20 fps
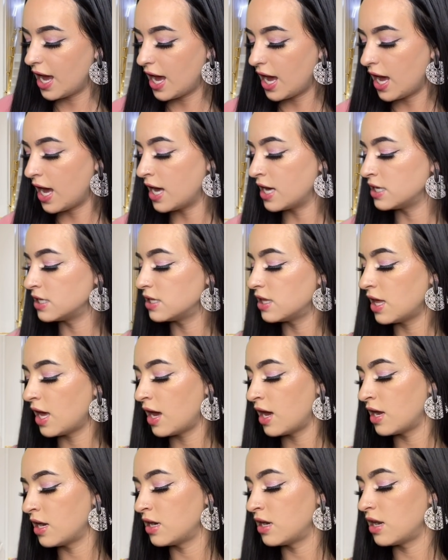And
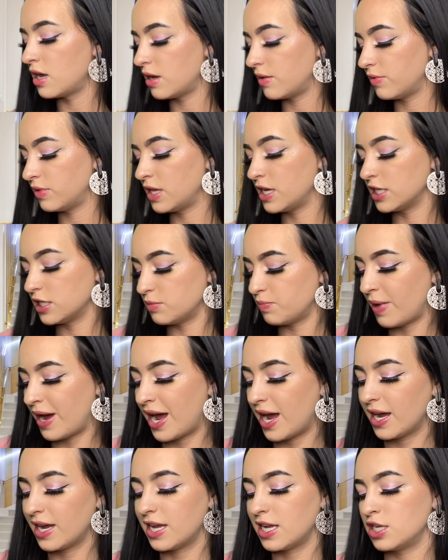then this
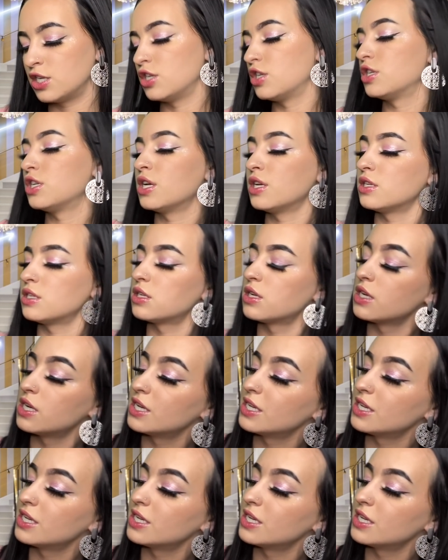bag is just